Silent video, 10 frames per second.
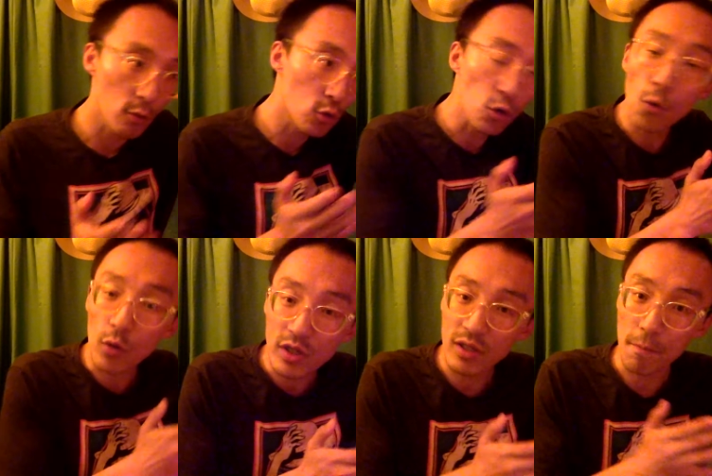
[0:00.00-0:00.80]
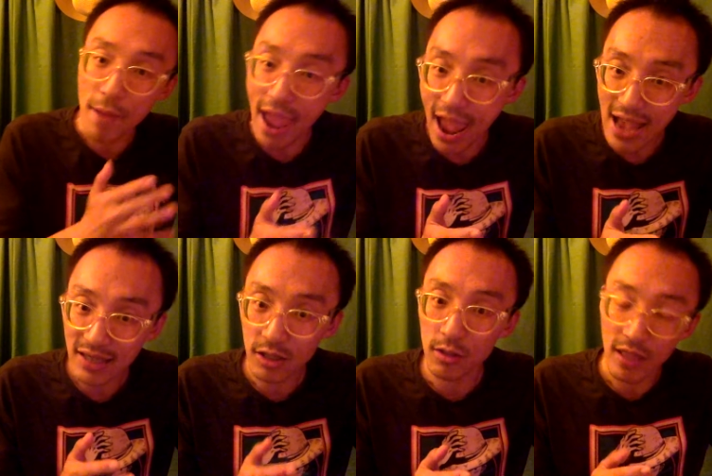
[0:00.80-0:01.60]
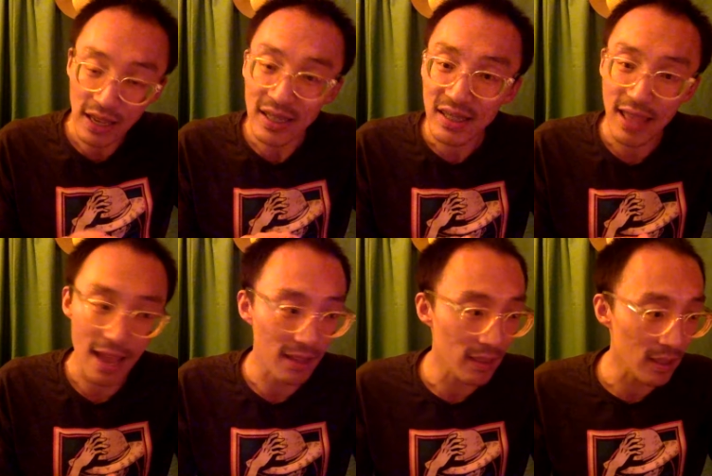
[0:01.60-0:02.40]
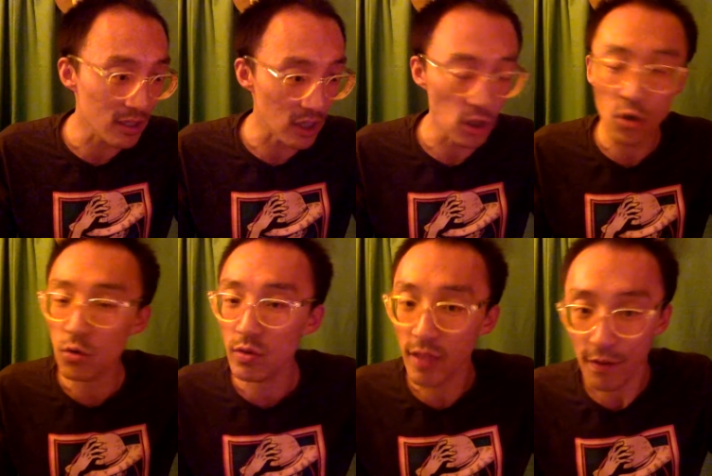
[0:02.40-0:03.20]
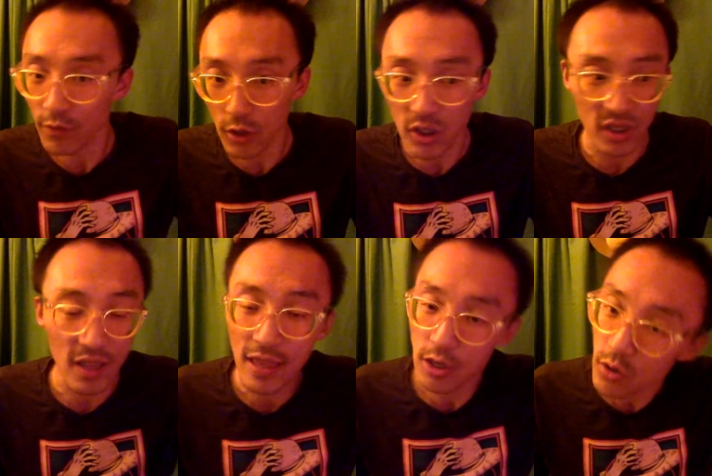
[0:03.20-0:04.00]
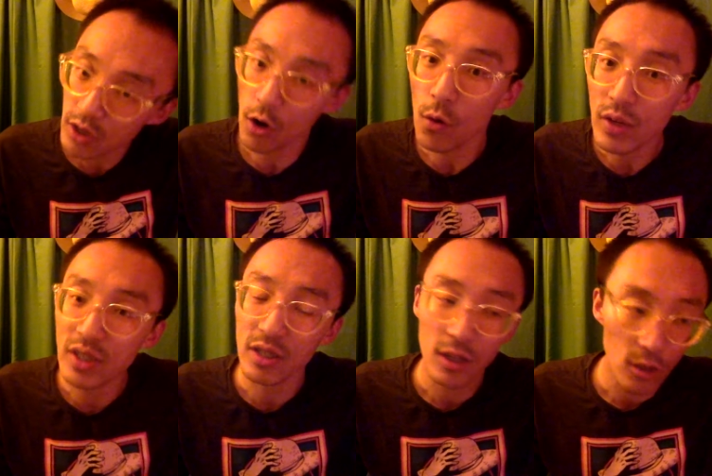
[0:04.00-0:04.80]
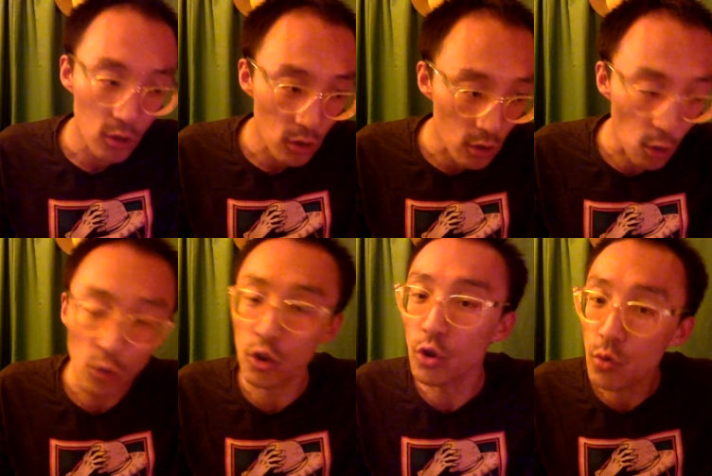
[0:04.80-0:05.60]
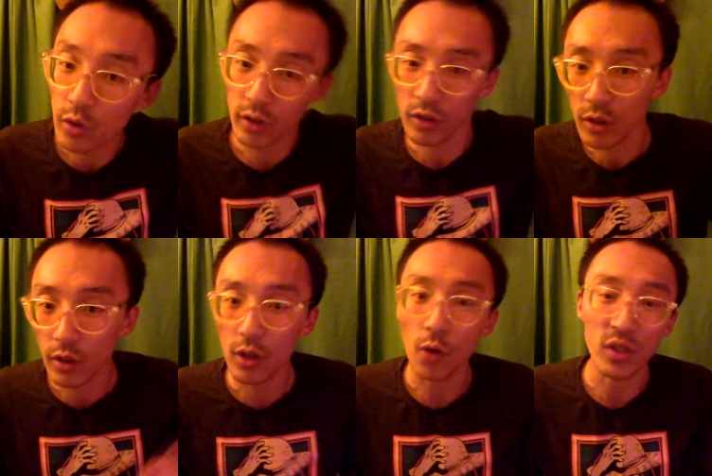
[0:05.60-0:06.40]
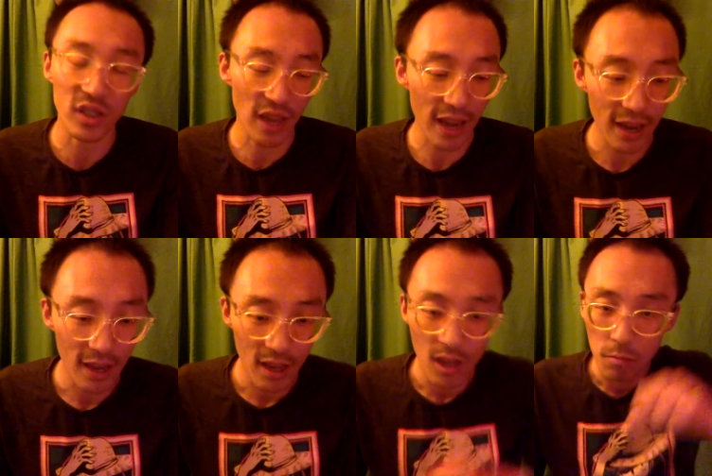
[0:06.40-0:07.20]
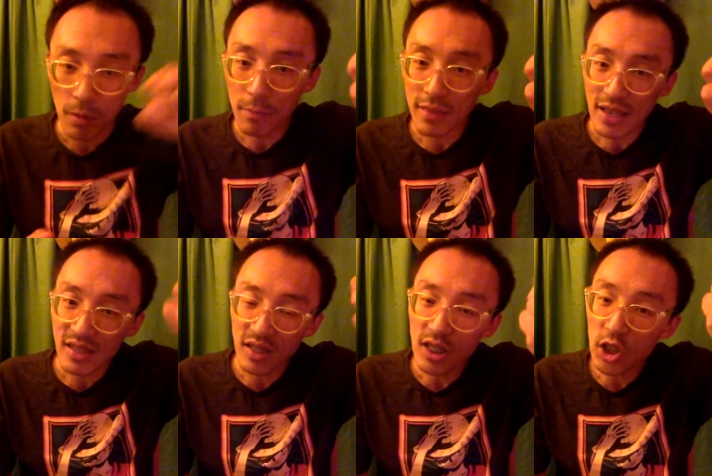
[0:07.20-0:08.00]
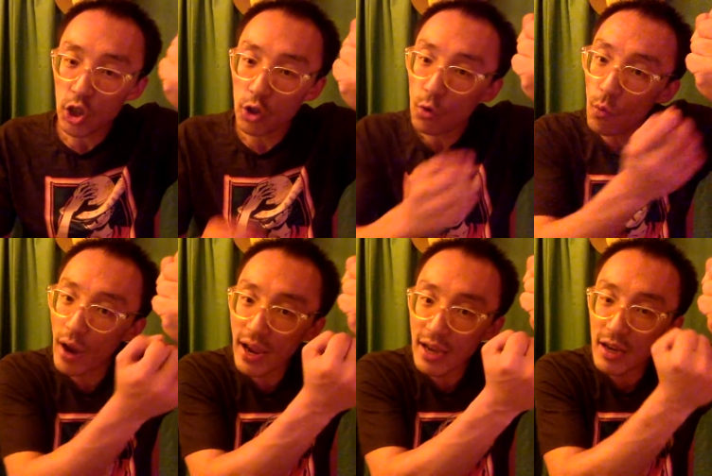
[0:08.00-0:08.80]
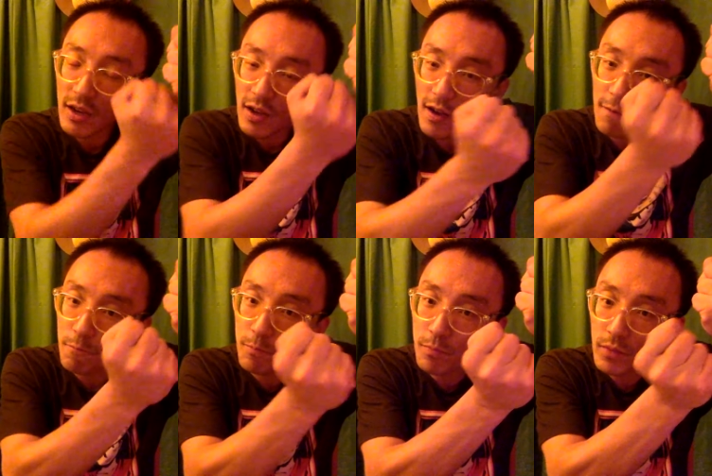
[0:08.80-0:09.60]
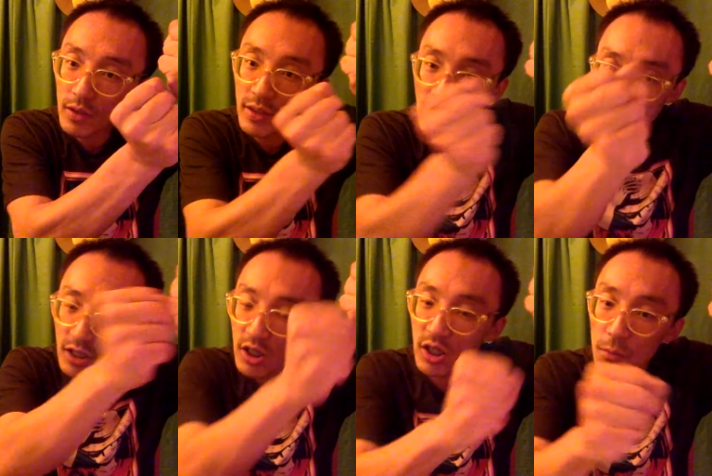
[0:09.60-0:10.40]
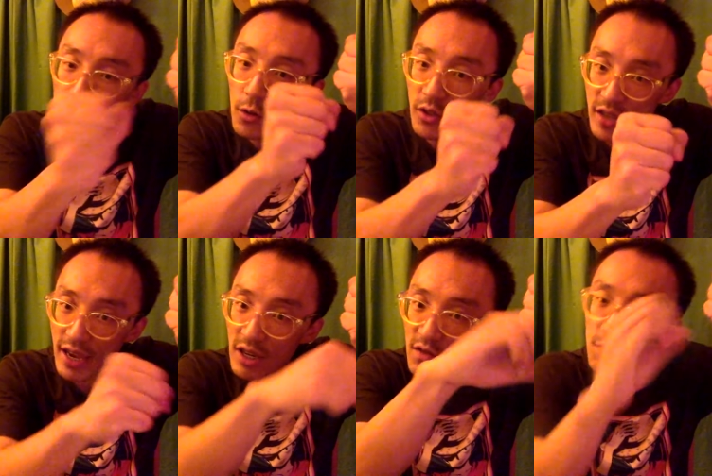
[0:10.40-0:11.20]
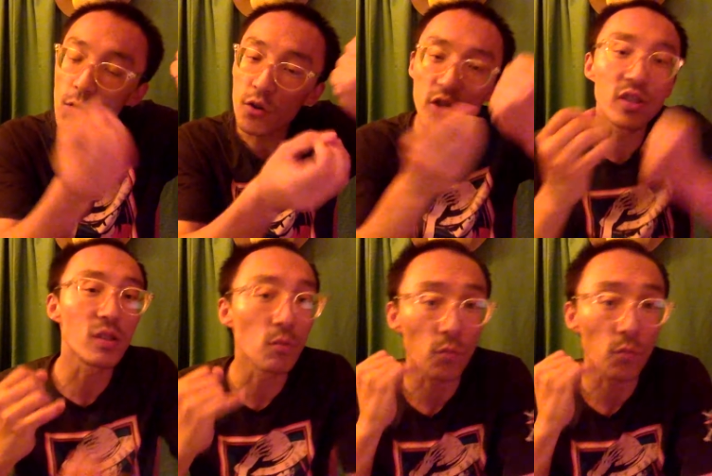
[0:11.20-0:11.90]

towards the past, things that, let's say, you left unsaid that you can always go do or go say? Maybe that's an easier way of getting to some of those negative emotions and